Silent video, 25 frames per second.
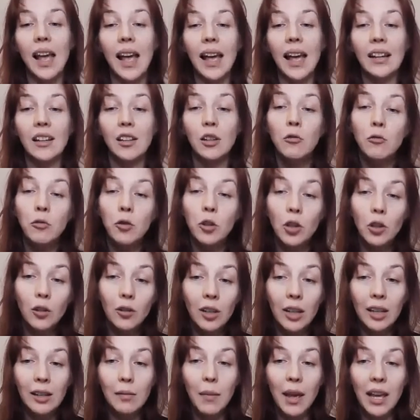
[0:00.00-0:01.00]
And if you
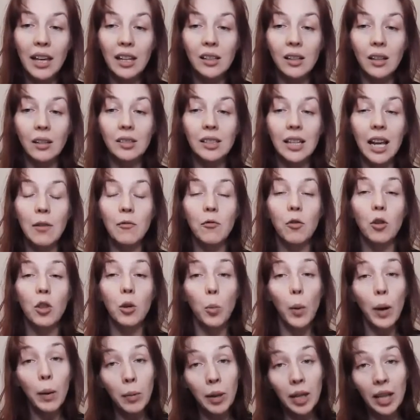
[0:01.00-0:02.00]
can make it on time for the
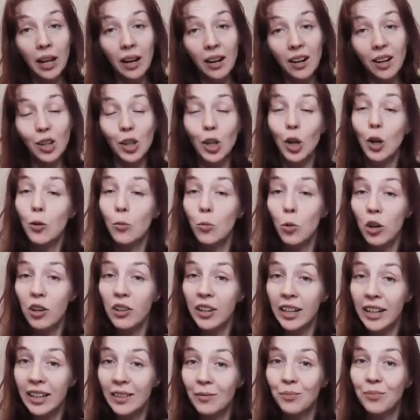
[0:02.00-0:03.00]
webinar, don't
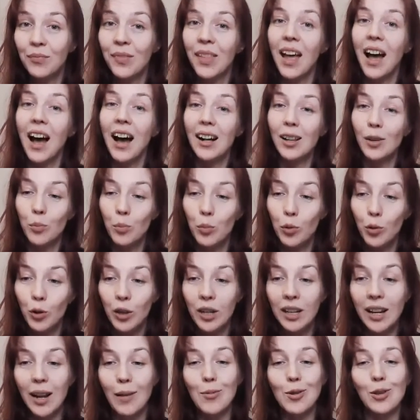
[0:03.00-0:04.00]
worry, I'll put
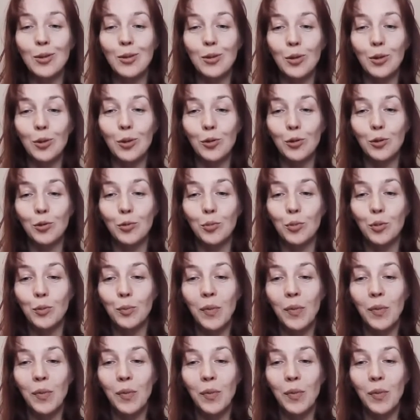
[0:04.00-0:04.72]
it up on YouTube.